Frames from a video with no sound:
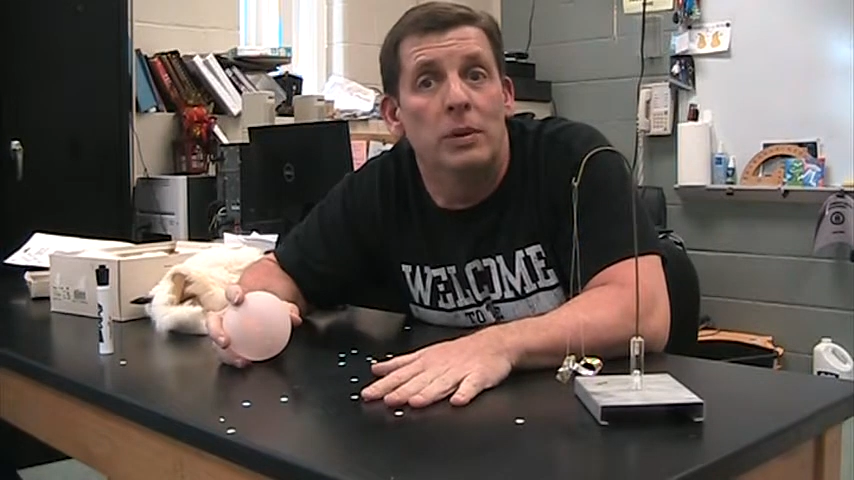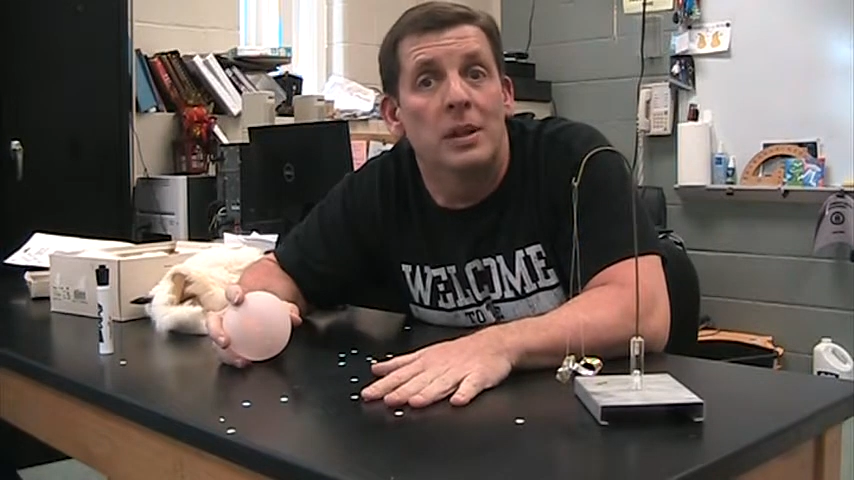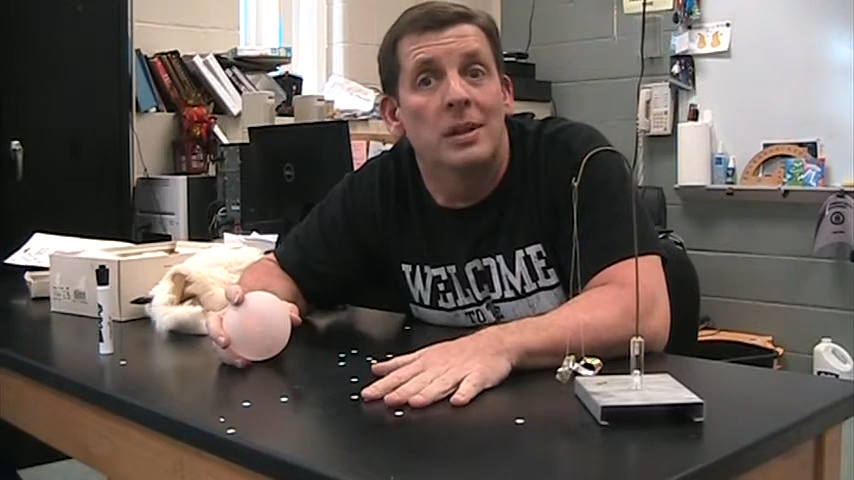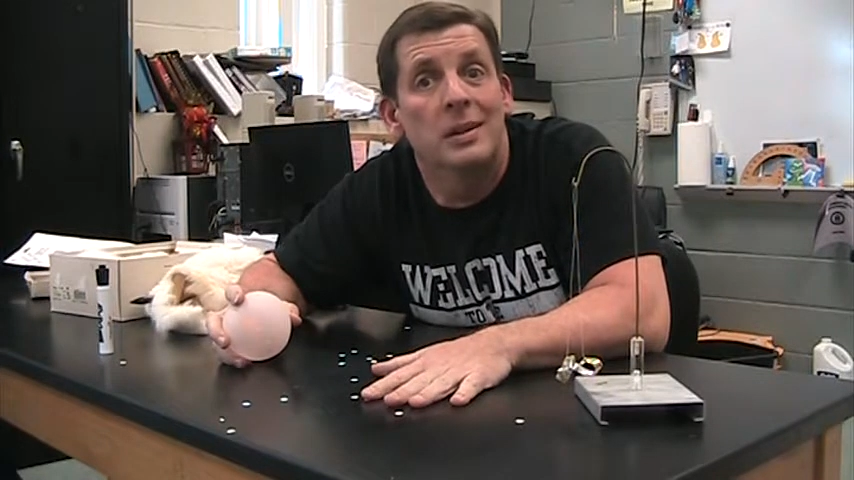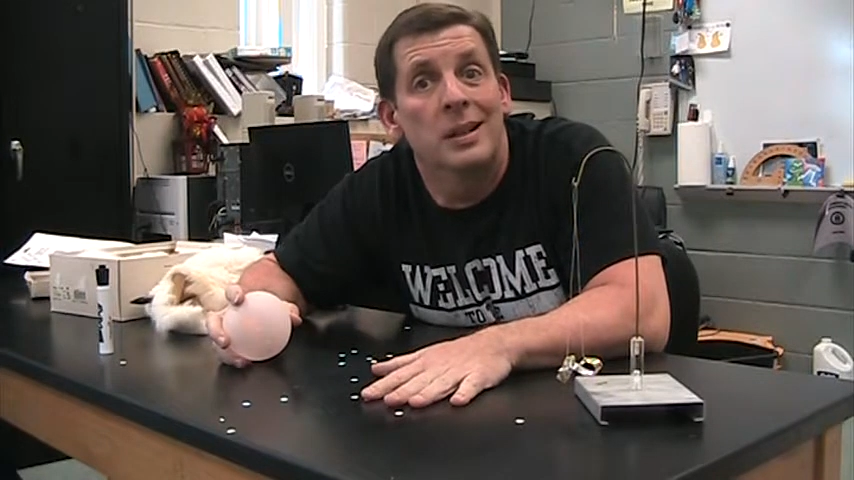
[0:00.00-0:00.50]

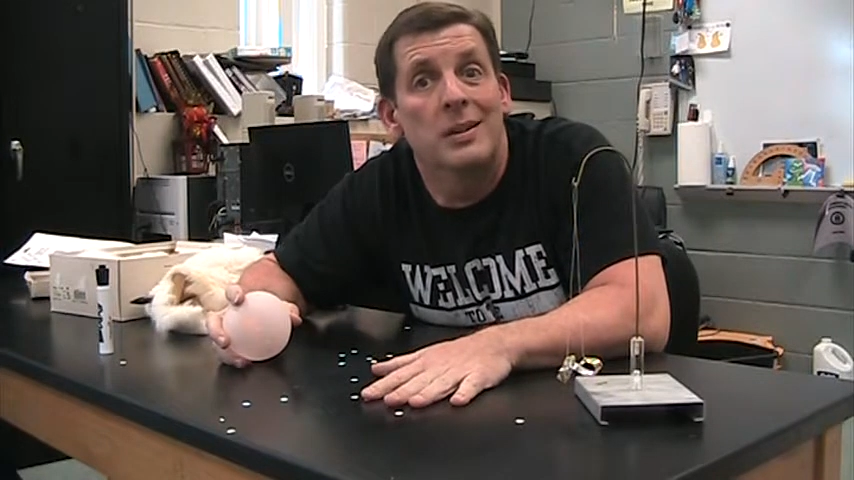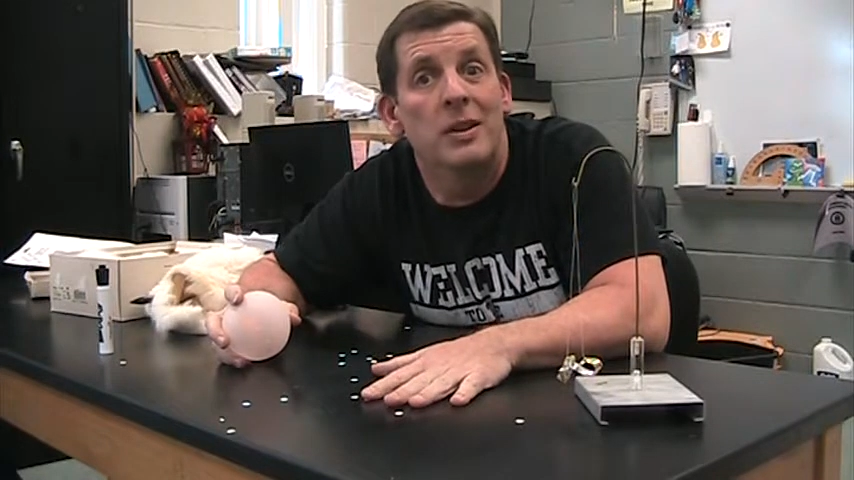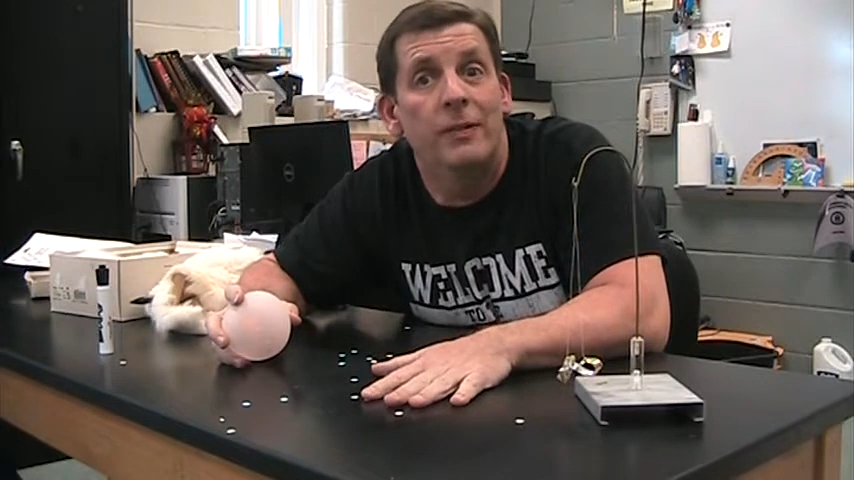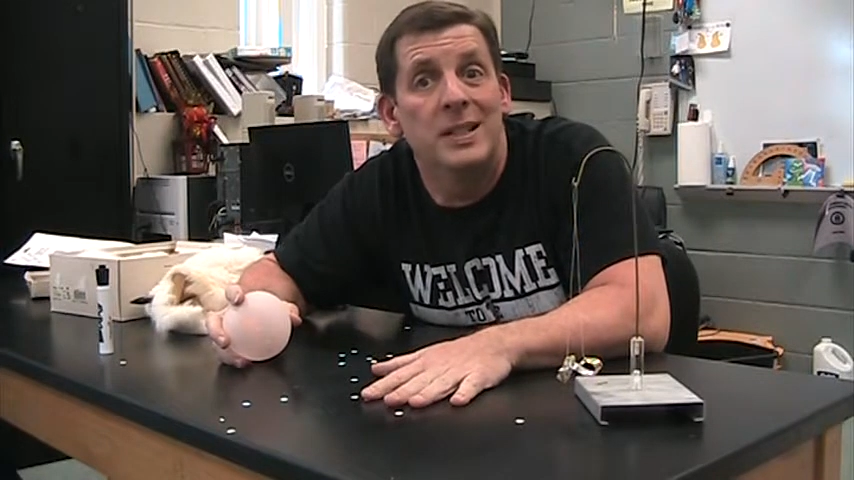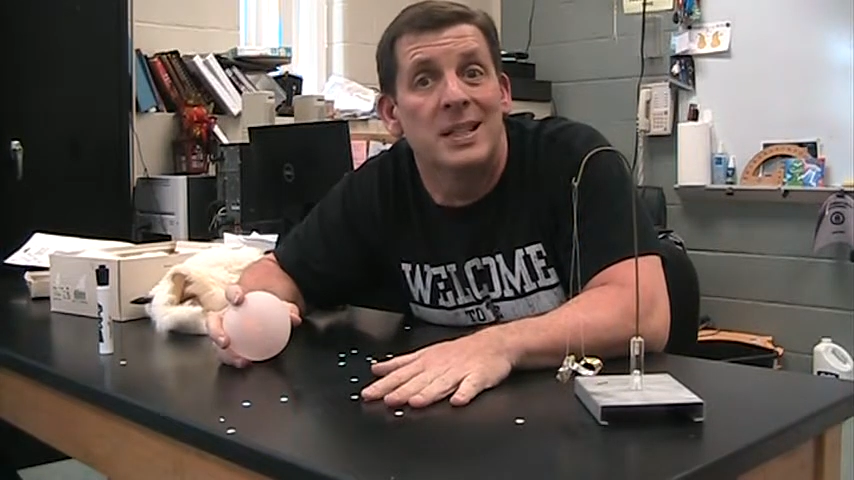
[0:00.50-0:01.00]
look under
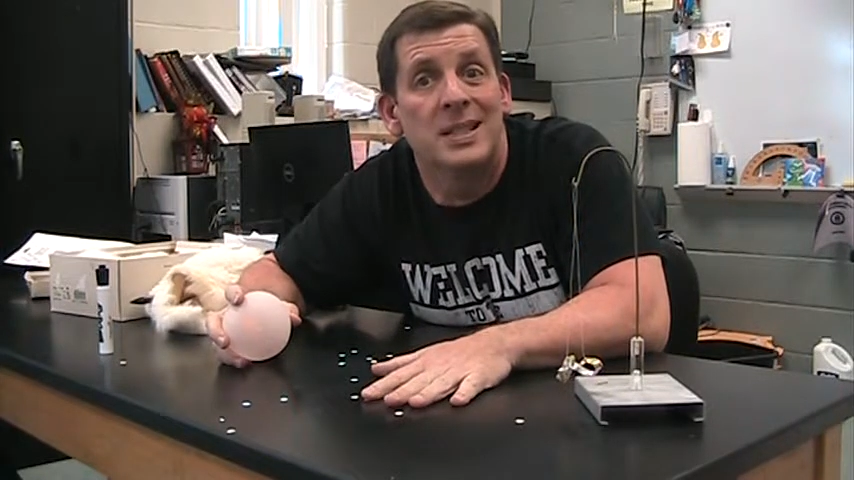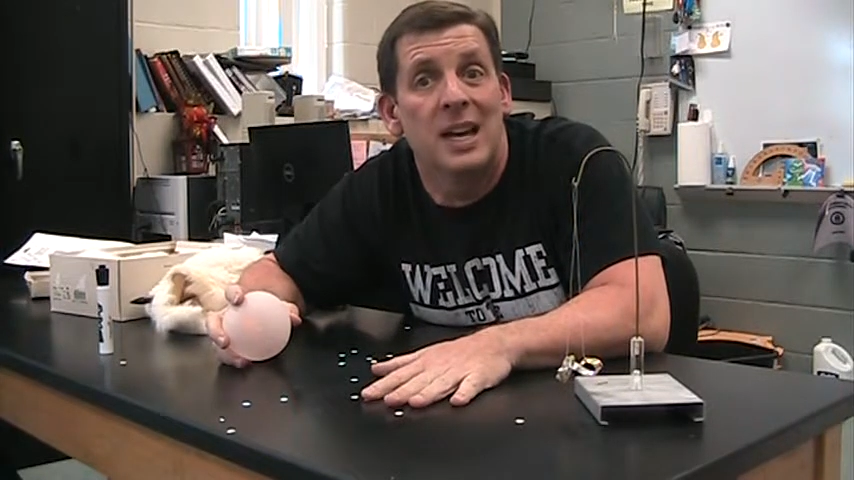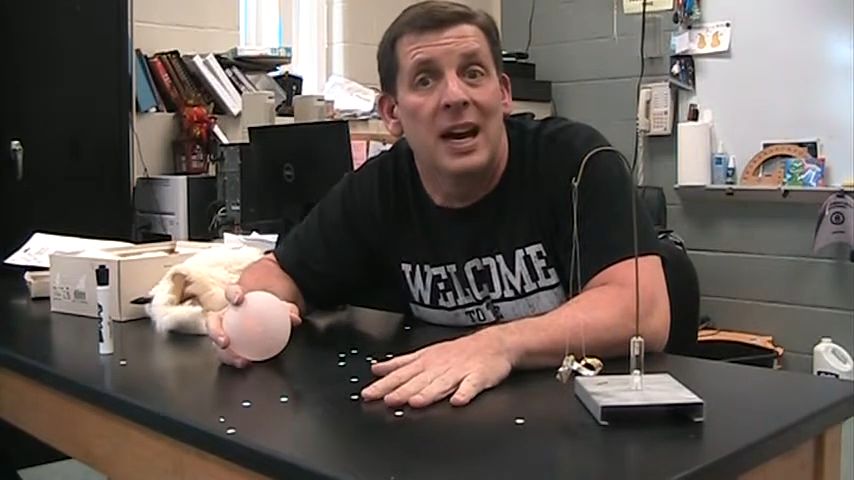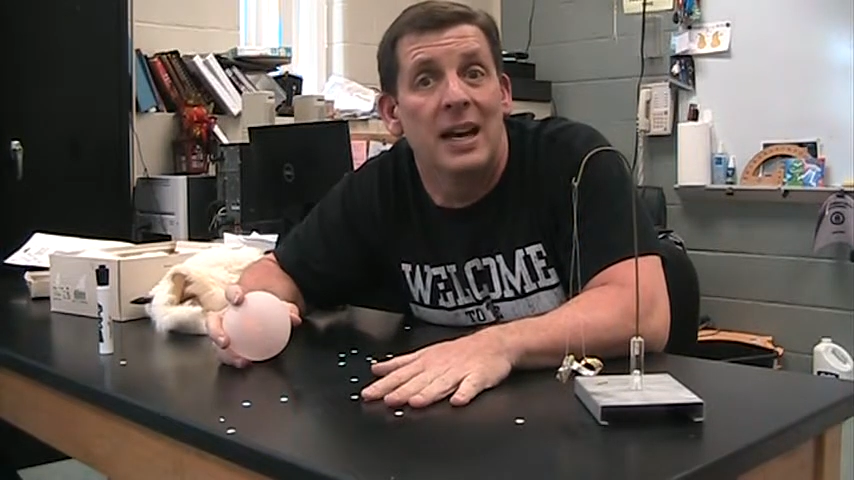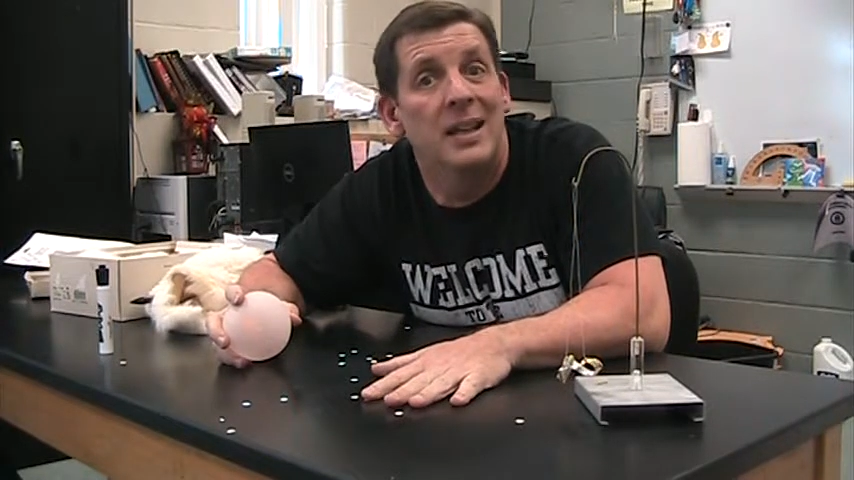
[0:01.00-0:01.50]
the Fizzix guy.